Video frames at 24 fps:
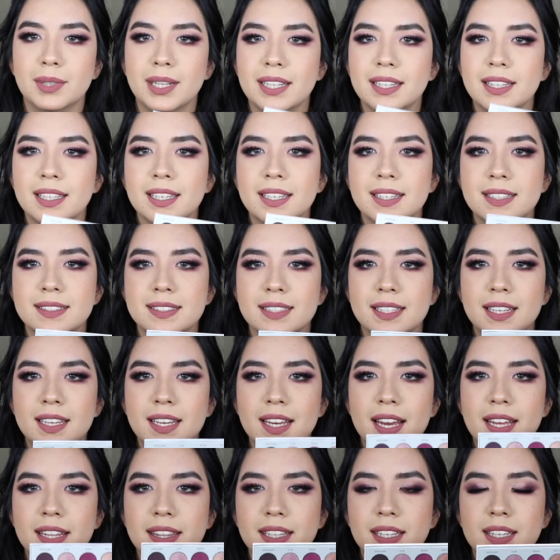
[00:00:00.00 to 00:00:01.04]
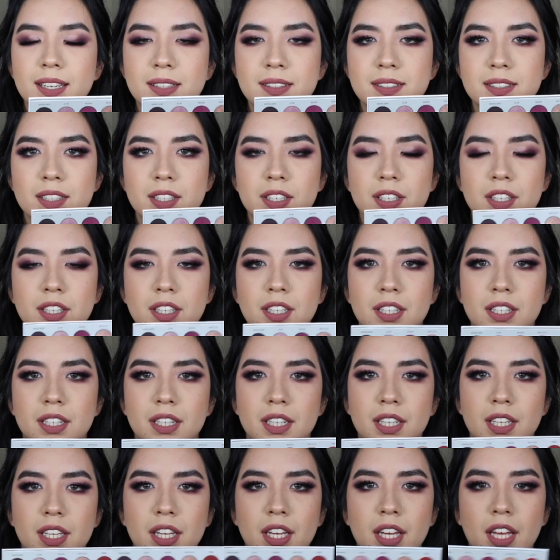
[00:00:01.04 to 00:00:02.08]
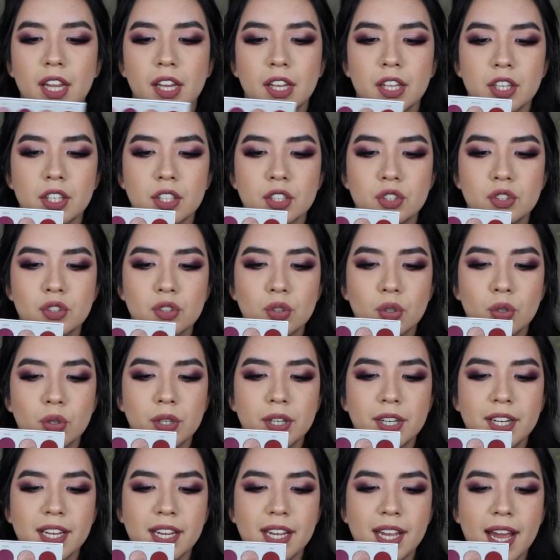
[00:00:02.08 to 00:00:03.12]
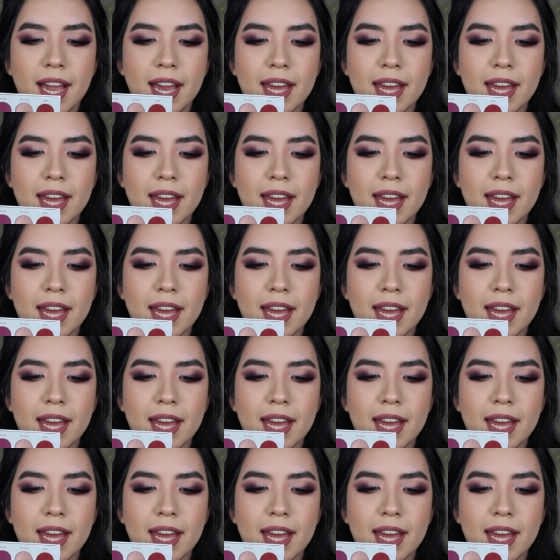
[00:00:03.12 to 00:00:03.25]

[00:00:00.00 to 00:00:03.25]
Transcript: But I think it's it. I think it's a good color story.